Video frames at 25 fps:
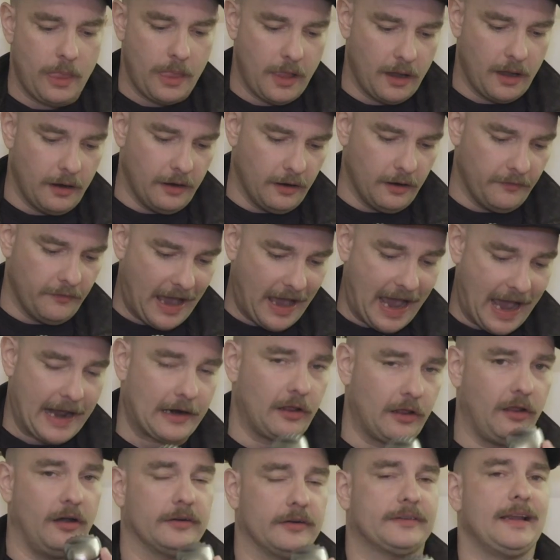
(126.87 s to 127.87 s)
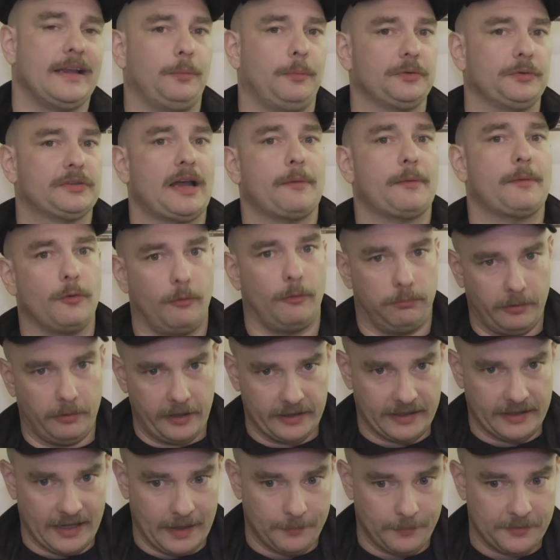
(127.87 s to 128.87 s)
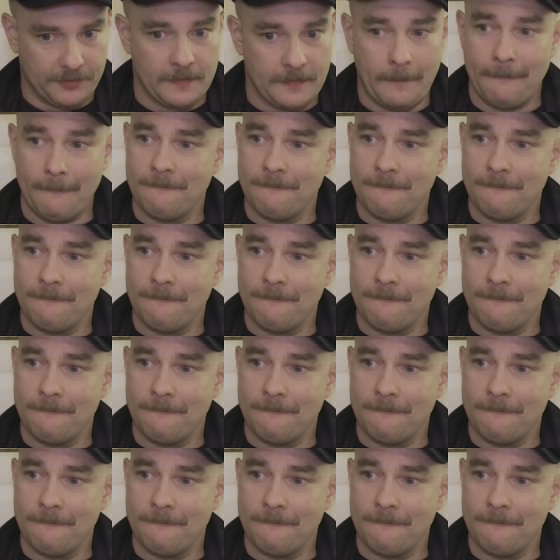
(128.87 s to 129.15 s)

of analog tabletop role playing games.